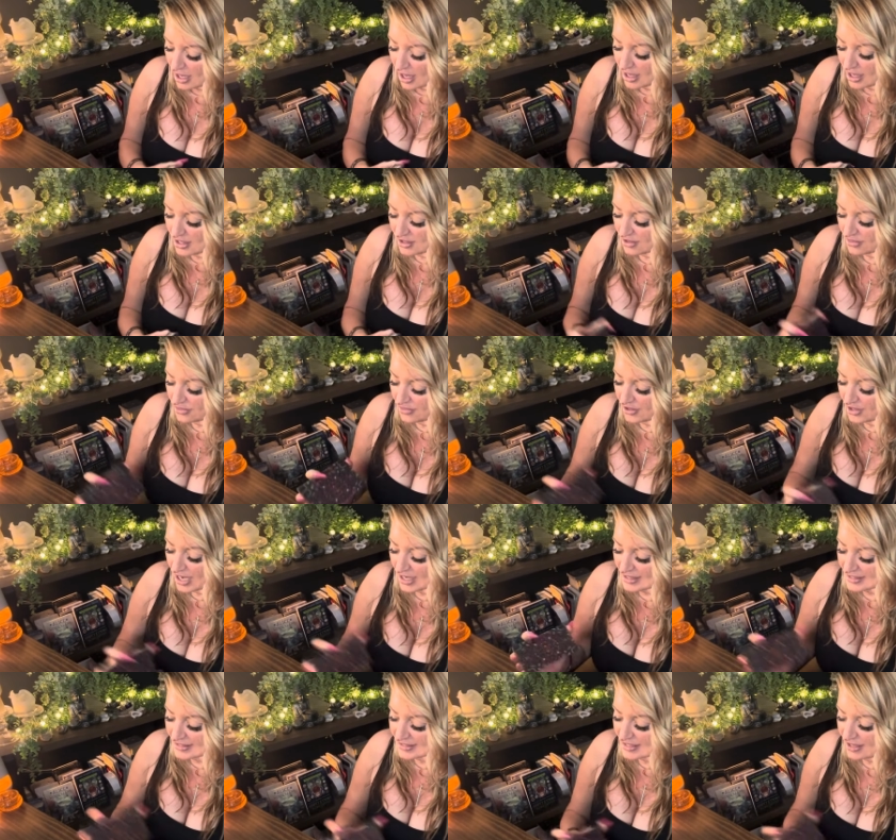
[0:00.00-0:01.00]
in the
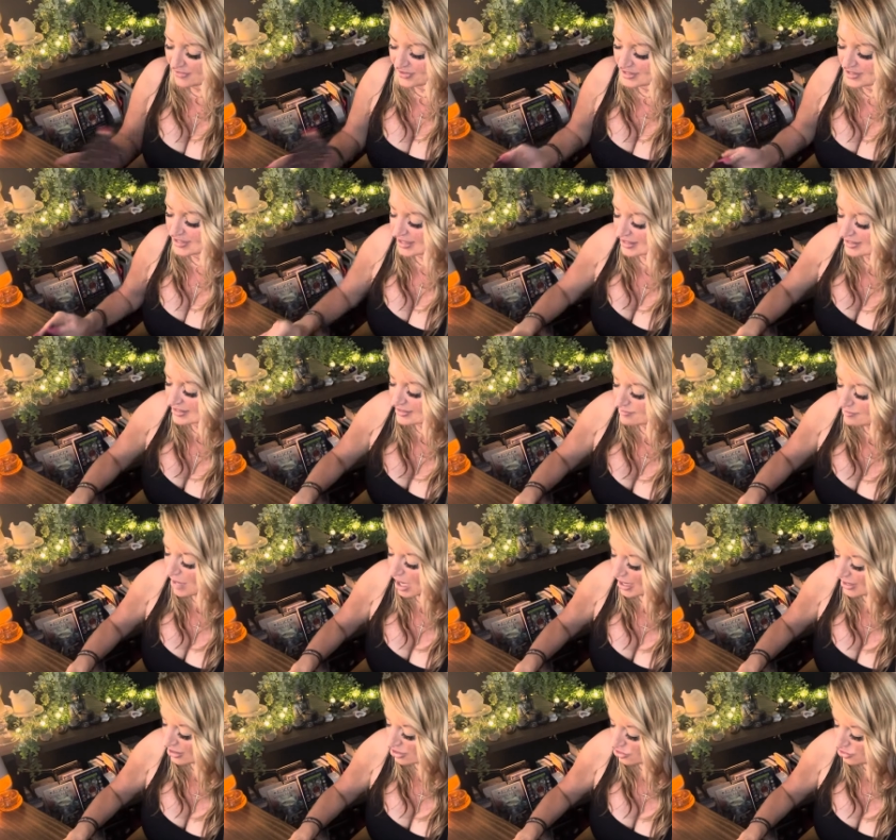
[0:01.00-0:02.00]
next seven days.
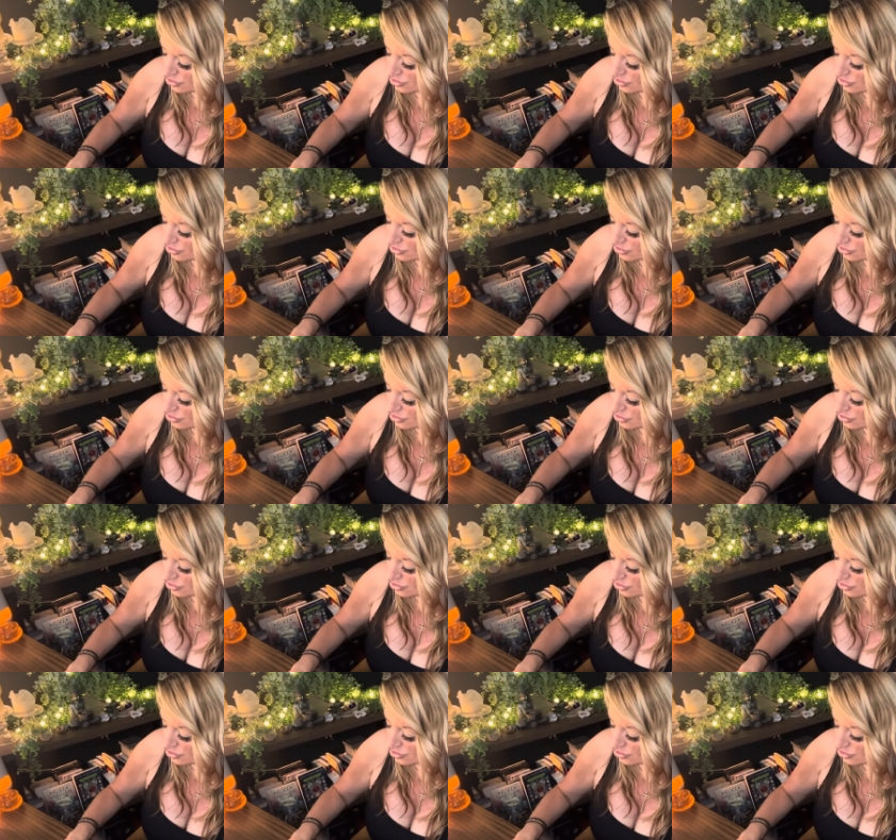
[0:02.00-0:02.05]
My